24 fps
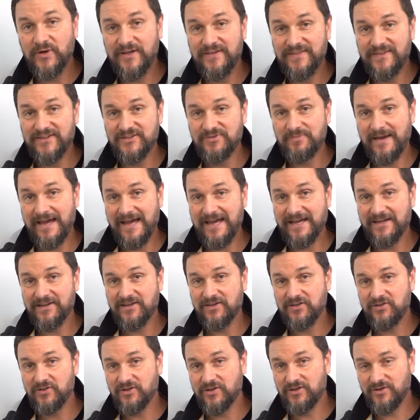in this
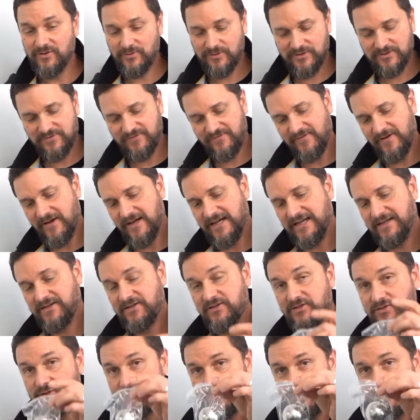bag, you're going to
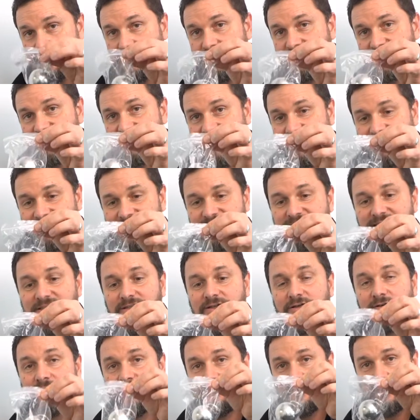find your stainless
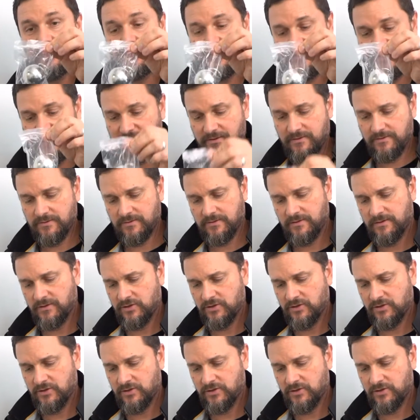steel floating